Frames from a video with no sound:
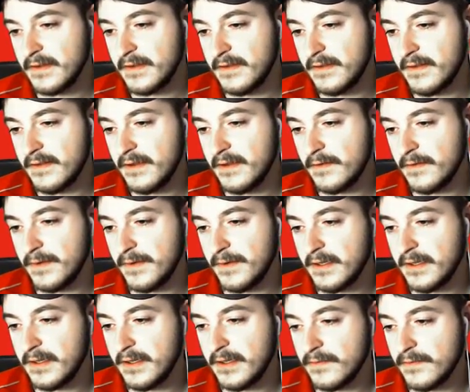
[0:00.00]
There we
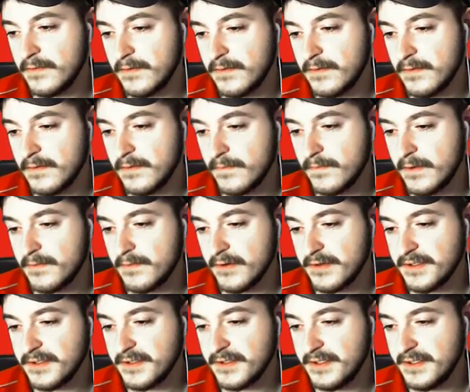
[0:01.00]
go. One more
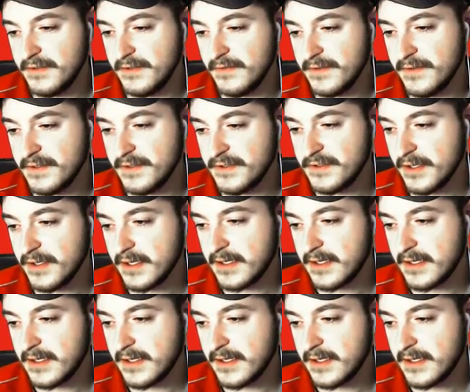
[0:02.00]
should do the trick.